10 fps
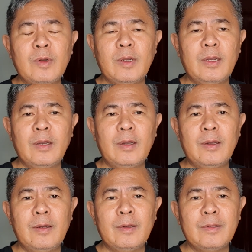
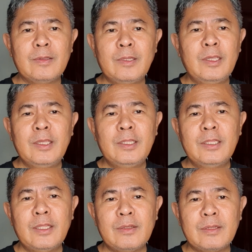and he
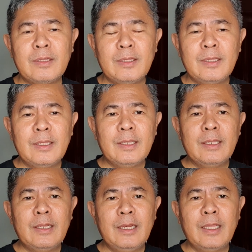didn't
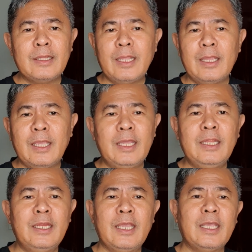let
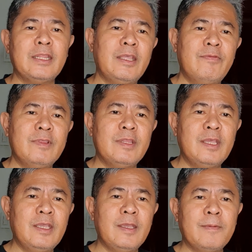any
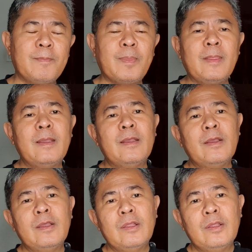negativity
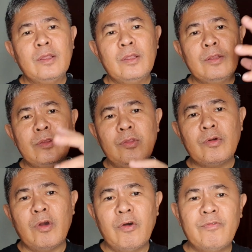
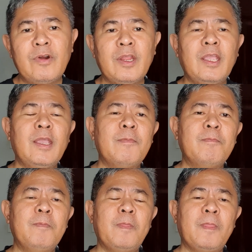took over him